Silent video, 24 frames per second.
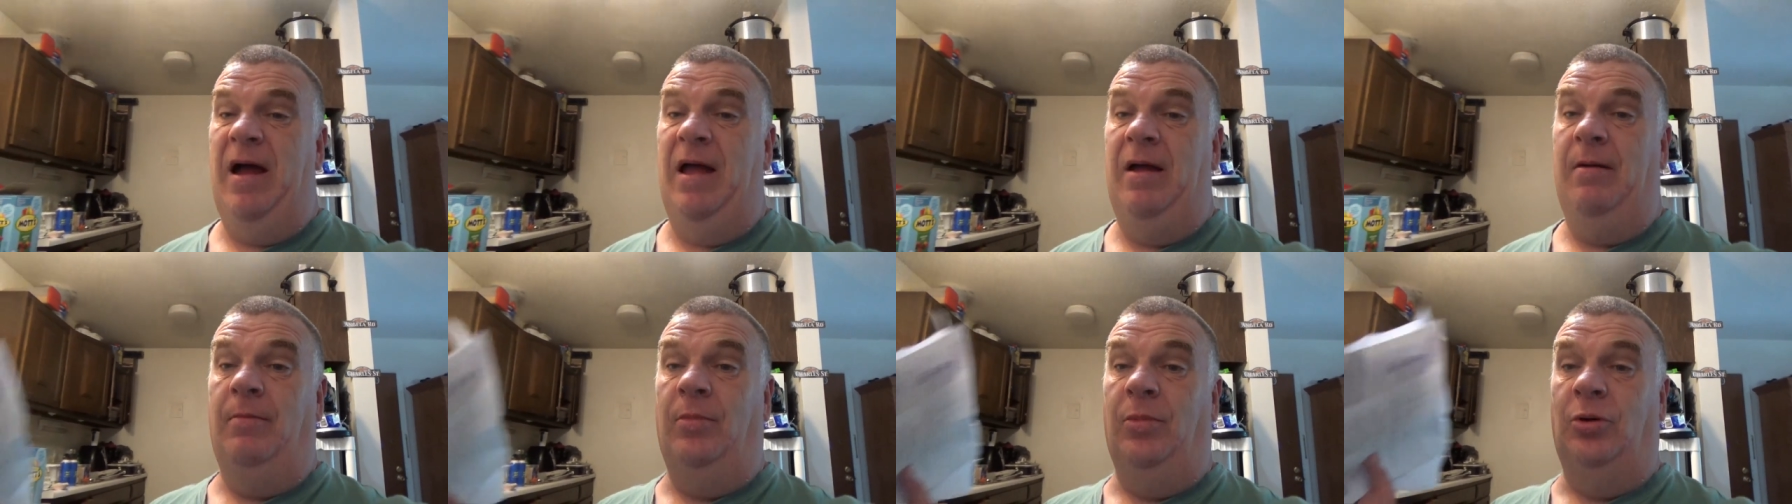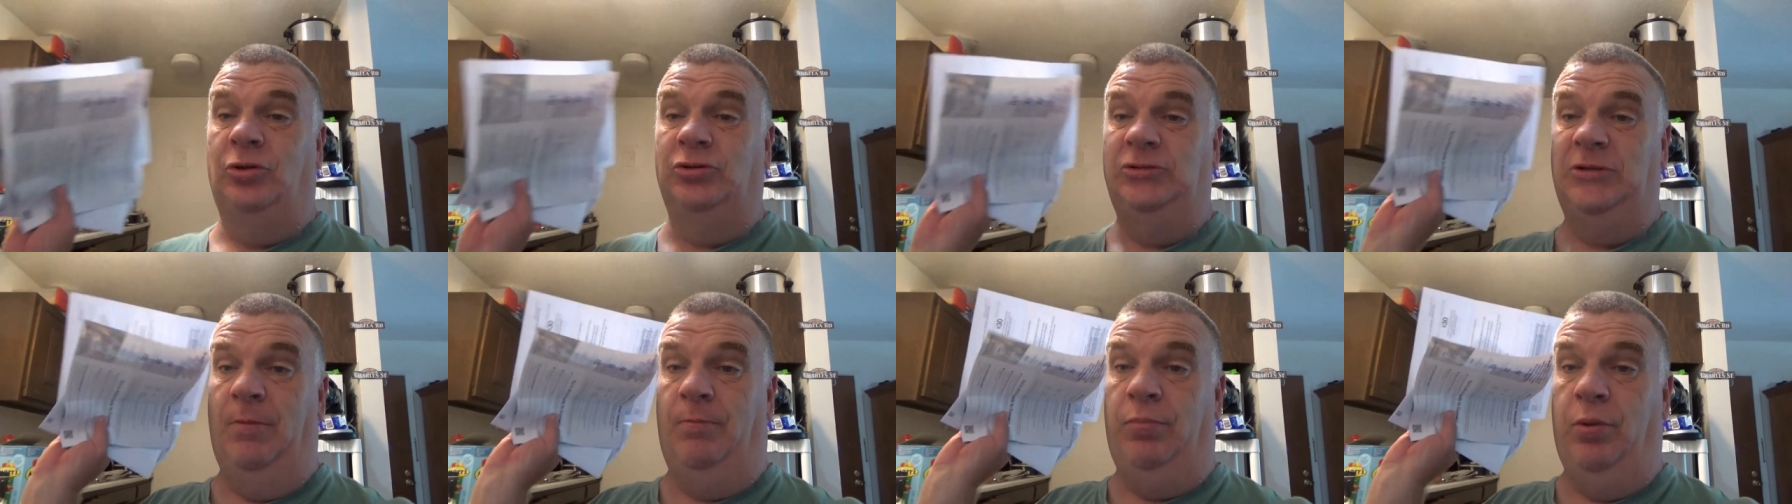my
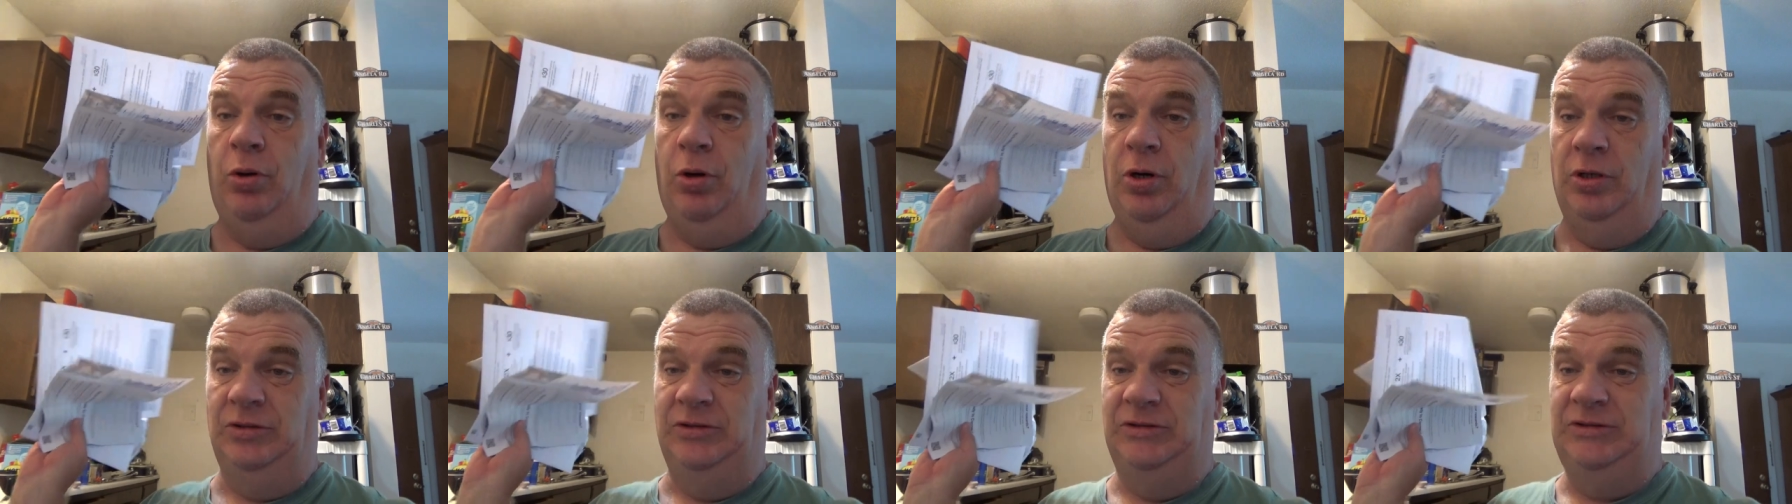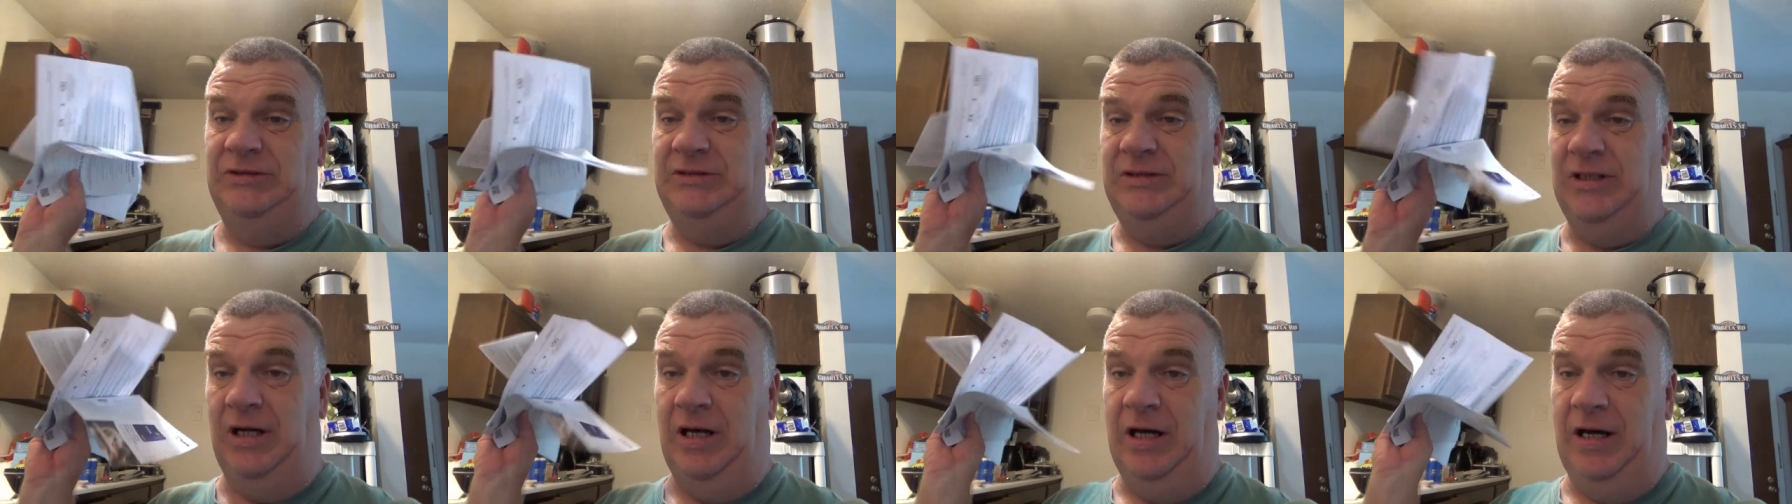most
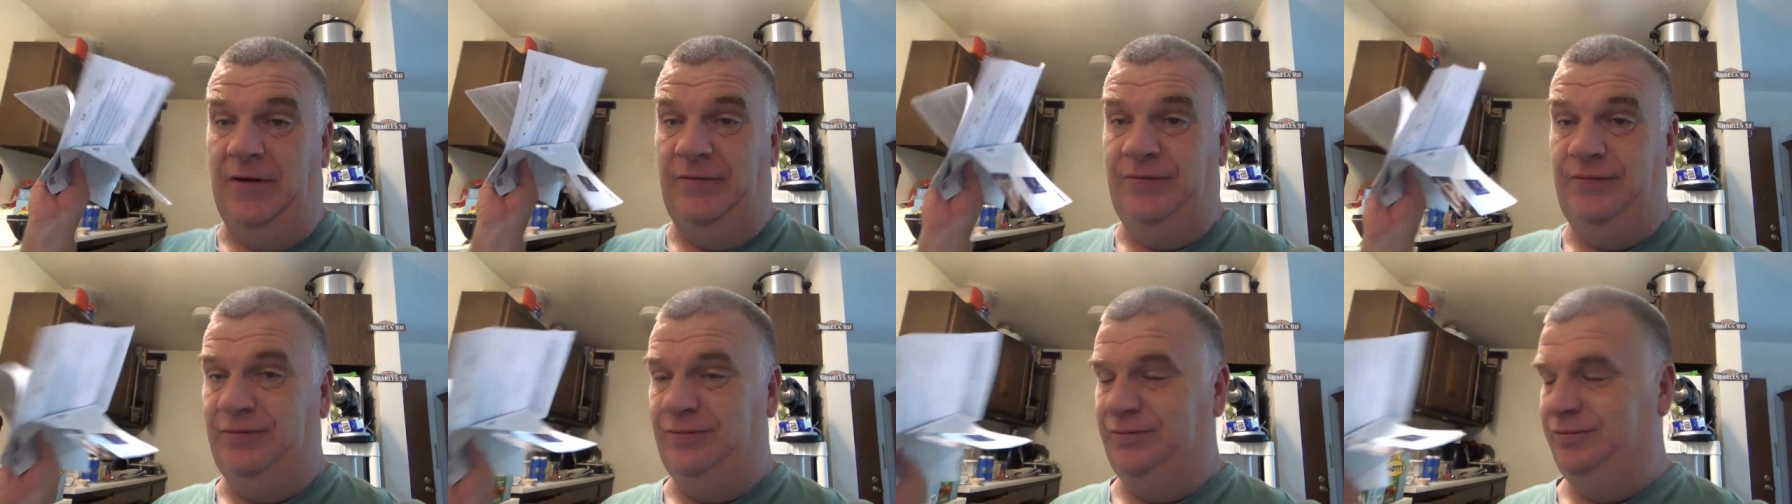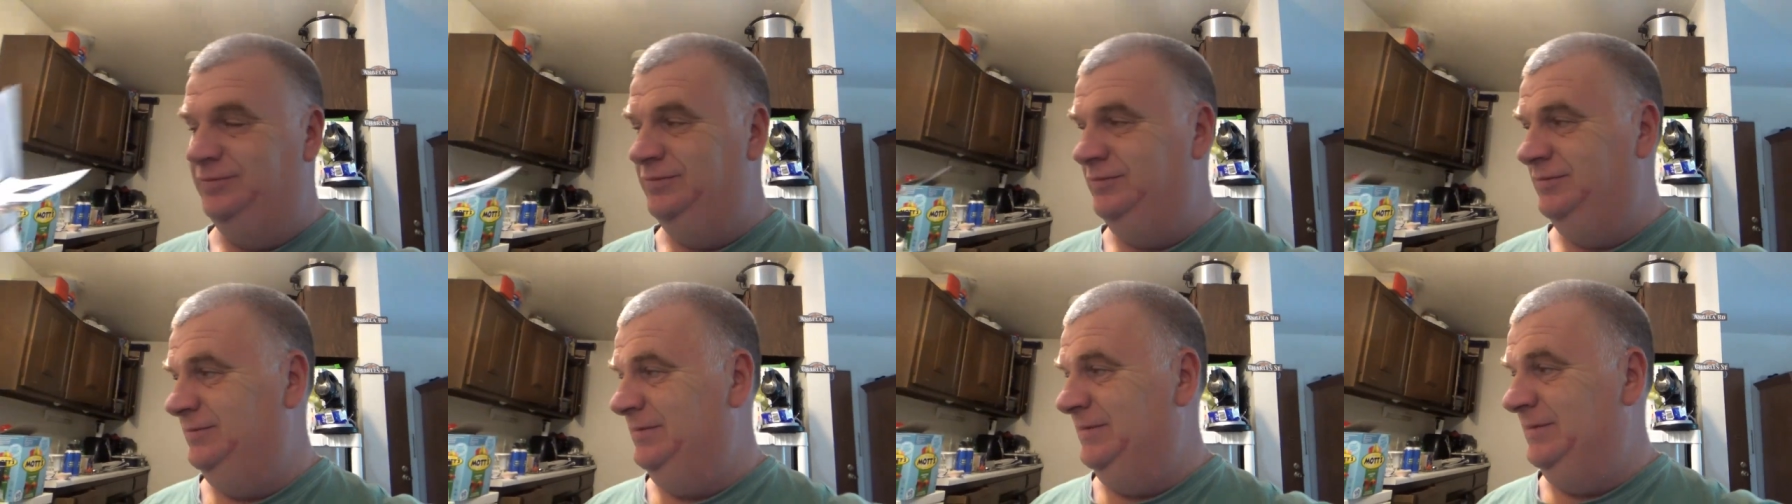important stuff.